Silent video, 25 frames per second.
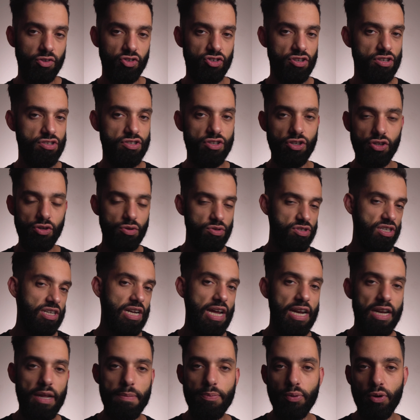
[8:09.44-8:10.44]
just use in
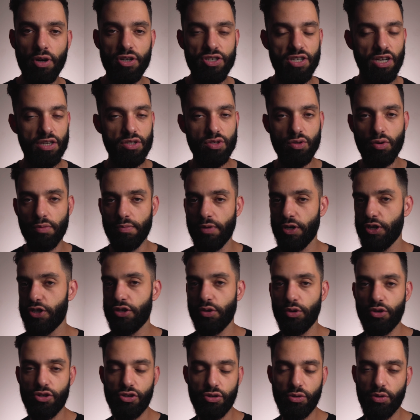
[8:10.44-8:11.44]
any projects,
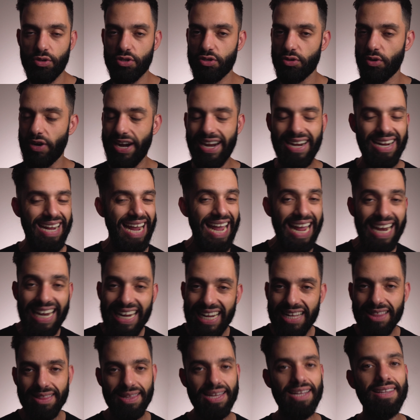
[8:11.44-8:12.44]
commercial shoots, or
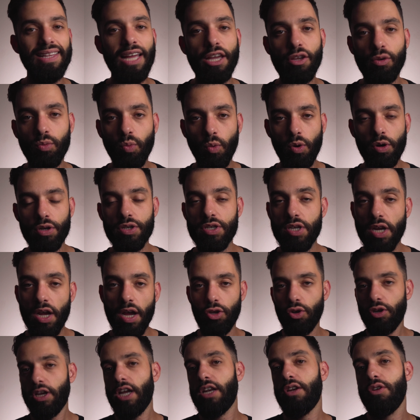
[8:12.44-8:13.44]
anything that you want,
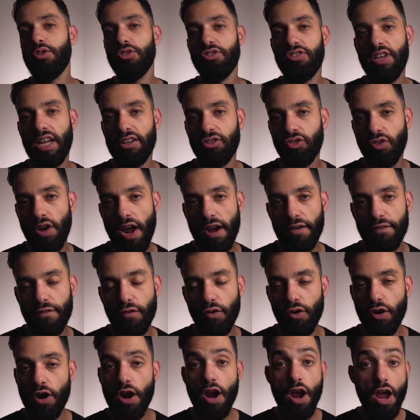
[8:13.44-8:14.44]
you can use that track
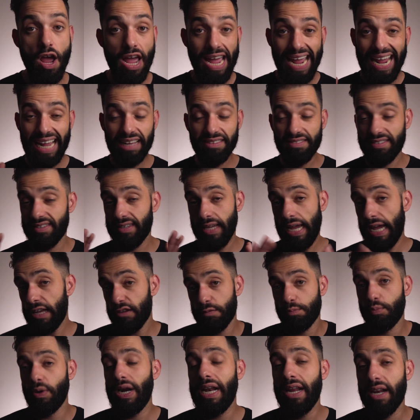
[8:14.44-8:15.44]
for. It's
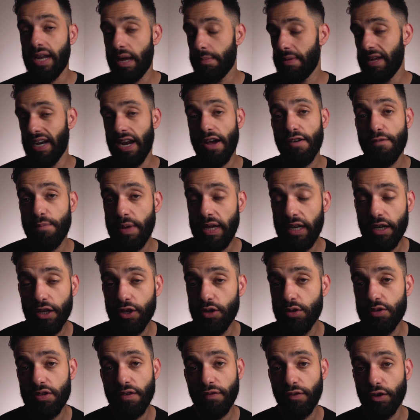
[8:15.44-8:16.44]
brilliant. I mean, I've been a
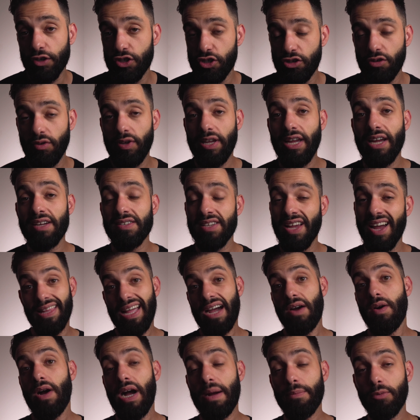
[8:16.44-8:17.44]
user for 2 years.
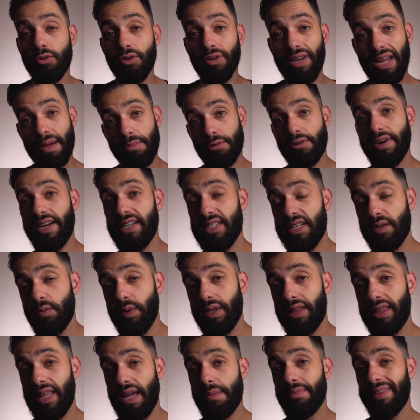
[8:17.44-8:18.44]
Now I'm collaborating
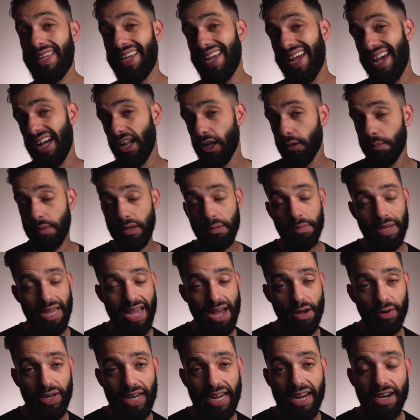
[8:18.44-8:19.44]
with them. They're helping me
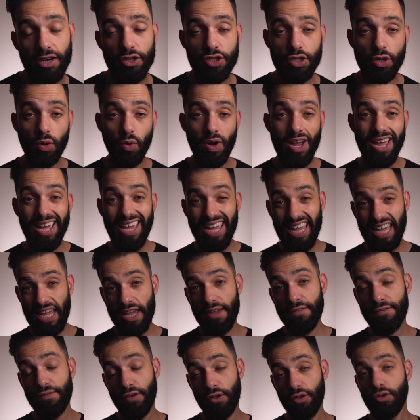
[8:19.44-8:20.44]
out here. So
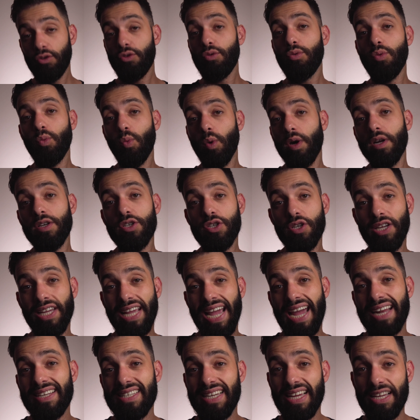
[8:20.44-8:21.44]
if you want to
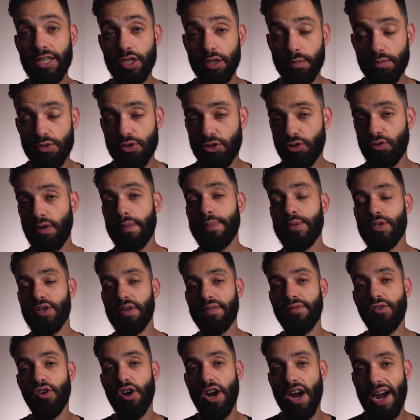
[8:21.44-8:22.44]
get a
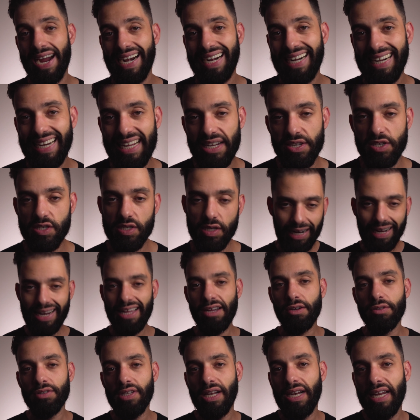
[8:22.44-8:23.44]
subscription for ARTLIST,
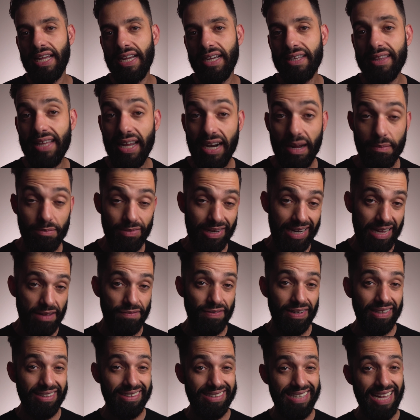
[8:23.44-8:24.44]
click on the link that I'm
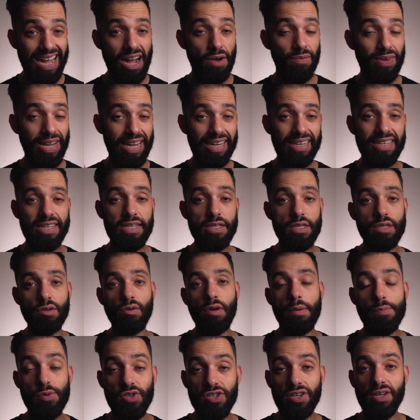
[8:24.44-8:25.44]
leaving down in the
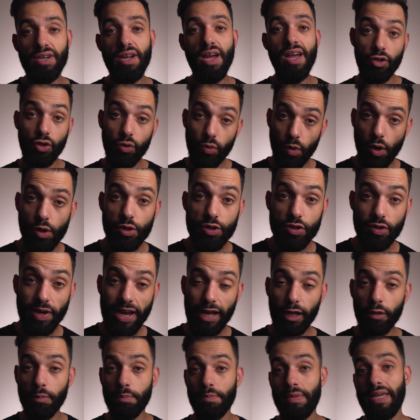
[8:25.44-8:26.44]
description. You also
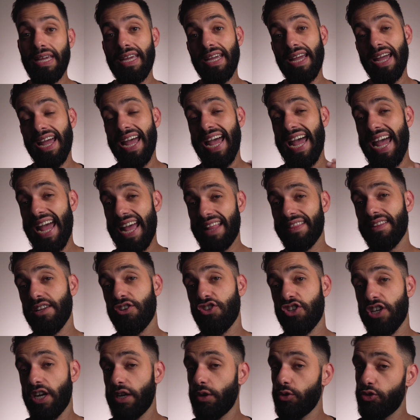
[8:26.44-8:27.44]
help me and the
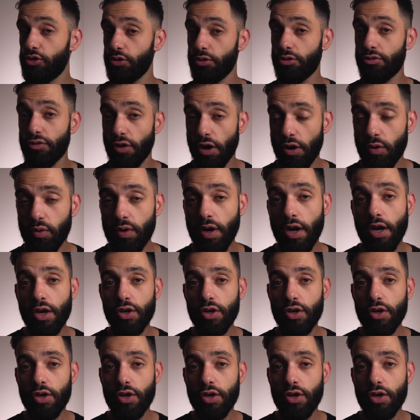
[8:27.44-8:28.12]
channel to grow.